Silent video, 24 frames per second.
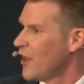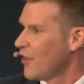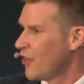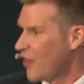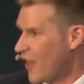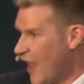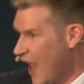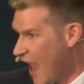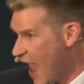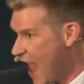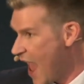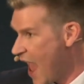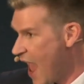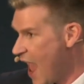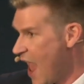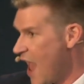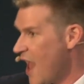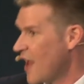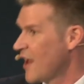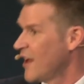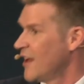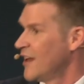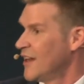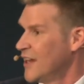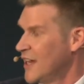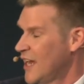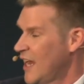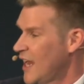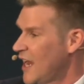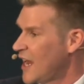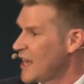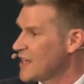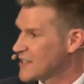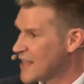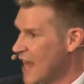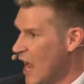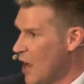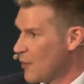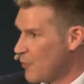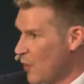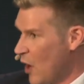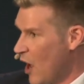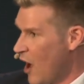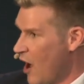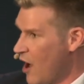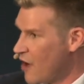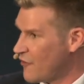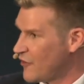The hair. Is that
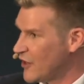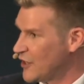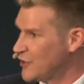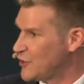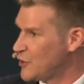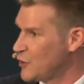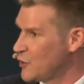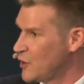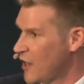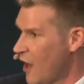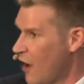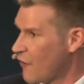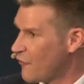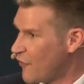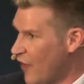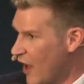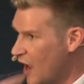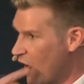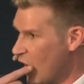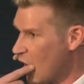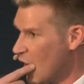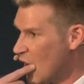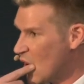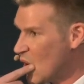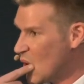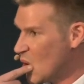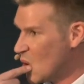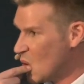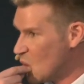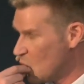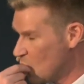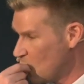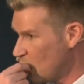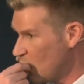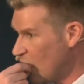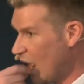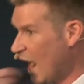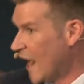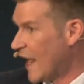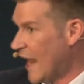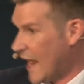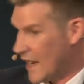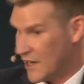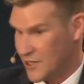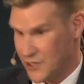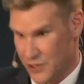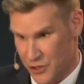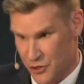part of it? Do you love that whole an
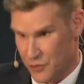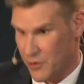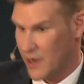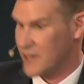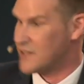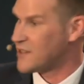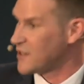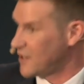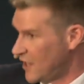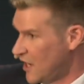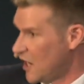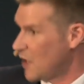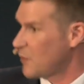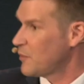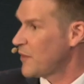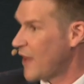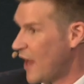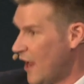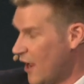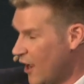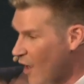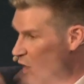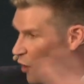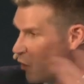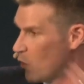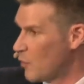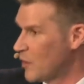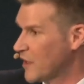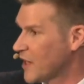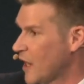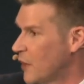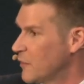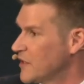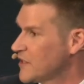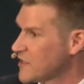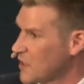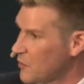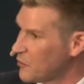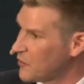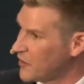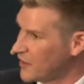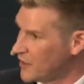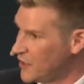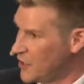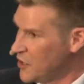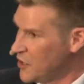actor dressing up, that whole becoming something